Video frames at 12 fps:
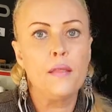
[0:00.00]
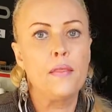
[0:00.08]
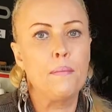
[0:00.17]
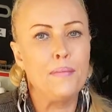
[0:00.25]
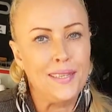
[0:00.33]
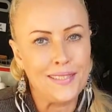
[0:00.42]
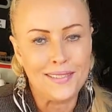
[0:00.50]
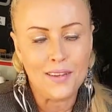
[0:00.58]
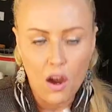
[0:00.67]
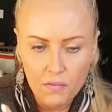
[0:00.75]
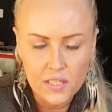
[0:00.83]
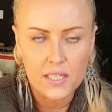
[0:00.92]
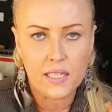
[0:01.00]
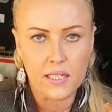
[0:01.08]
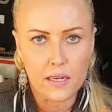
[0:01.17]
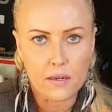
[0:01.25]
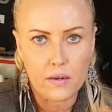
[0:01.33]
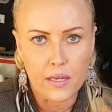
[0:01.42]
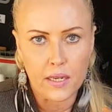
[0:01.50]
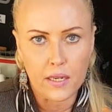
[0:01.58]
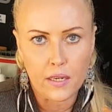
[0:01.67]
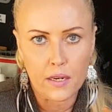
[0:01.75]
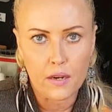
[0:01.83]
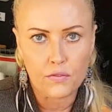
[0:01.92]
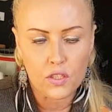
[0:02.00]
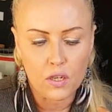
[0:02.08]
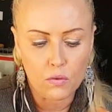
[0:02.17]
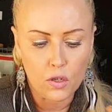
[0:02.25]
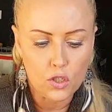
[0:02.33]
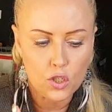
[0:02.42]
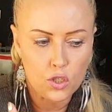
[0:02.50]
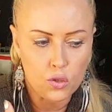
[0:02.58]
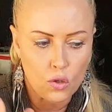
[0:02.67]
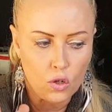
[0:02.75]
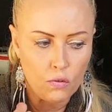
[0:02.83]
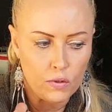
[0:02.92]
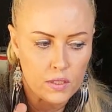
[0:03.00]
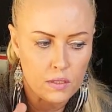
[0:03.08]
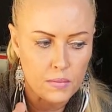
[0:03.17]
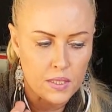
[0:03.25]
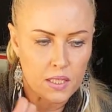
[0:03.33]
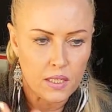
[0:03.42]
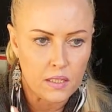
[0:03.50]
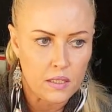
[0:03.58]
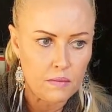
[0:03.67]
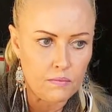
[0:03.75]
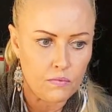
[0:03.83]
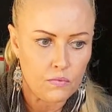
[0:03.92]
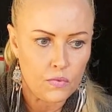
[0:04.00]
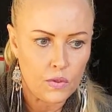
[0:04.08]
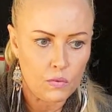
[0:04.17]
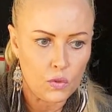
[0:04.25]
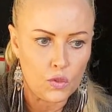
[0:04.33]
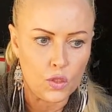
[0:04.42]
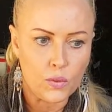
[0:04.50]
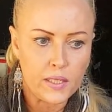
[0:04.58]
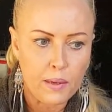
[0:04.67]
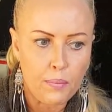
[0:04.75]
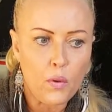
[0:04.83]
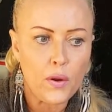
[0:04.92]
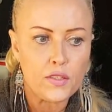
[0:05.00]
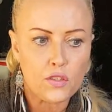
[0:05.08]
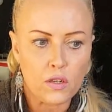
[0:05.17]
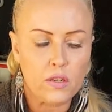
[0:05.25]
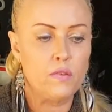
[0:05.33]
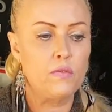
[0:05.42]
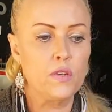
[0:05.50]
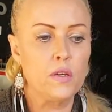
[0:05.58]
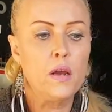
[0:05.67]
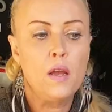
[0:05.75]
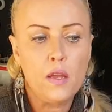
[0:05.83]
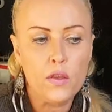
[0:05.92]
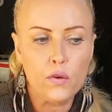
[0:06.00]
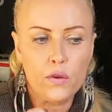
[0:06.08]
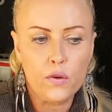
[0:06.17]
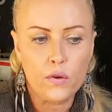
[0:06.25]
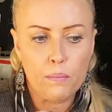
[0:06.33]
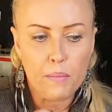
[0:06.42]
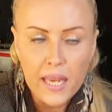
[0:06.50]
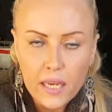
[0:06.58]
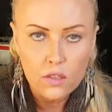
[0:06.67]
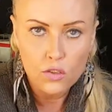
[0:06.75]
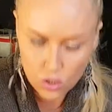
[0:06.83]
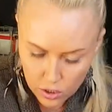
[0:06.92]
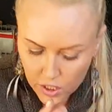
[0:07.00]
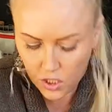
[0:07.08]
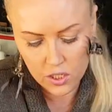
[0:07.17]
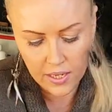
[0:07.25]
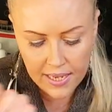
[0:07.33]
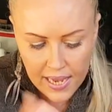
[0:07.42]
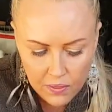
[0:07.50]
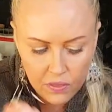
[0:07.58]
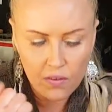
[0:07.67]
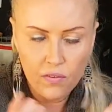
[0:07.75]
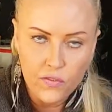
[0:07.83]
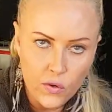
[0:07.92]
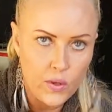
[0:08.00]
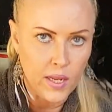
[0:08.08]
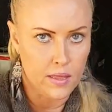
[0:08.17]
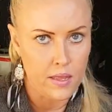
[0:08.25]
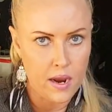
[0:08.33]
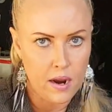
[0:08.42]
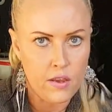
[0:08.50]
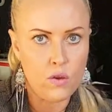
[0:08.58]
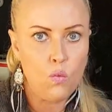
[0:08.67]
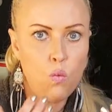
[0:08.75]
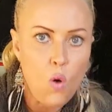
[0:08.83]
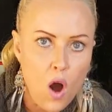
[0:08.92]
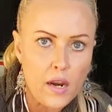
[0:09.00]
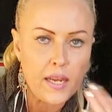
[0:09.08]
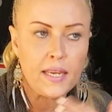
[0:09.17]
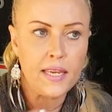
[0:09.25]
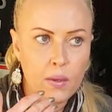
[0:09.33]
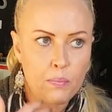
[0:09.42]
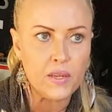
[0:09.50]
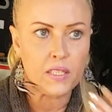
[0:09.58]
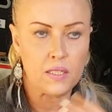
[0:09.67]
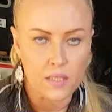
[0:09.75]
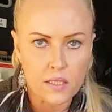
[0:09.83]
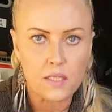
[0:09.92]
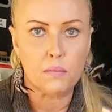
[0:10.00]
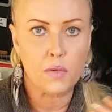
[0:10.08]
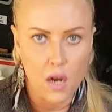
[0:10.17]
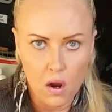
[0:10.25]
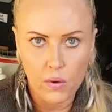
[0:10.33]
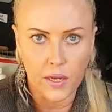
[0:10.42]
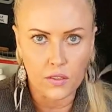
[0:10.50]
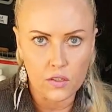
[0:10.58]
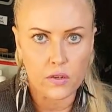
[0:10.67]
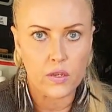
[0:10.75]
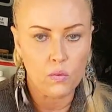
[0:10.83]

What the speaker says: that means obviously they're not eating enough. So not sure what the motility will do at that point. So your main concern is to get the food in there. You want to keep that system going. So